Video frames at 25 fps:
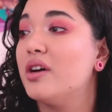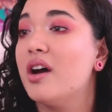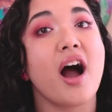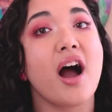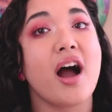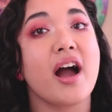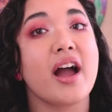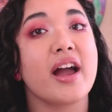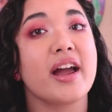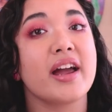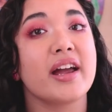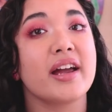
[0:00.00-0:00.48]

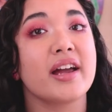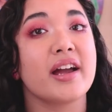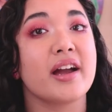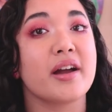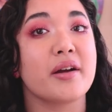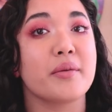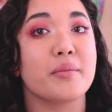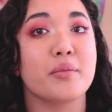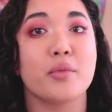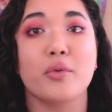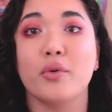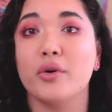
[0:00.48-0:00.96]
I
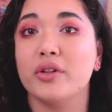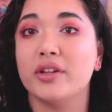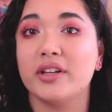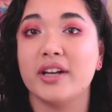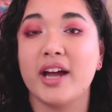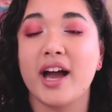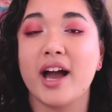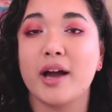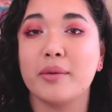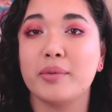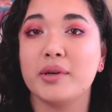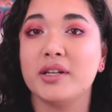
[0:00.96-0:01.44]
am more than
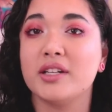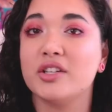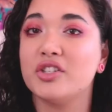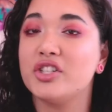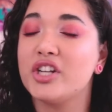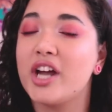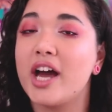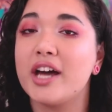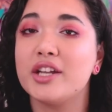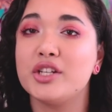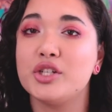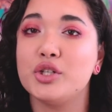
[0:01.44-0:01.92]
happy to
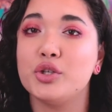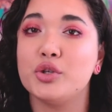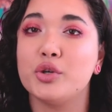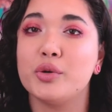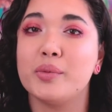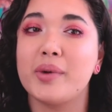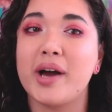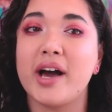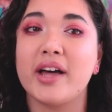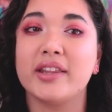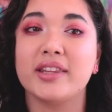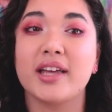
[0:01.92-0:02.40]
chat to you
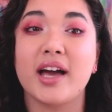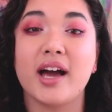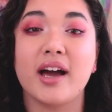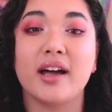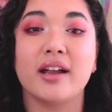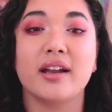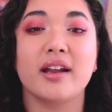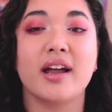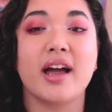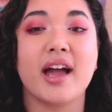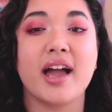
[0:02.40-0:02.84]
about that,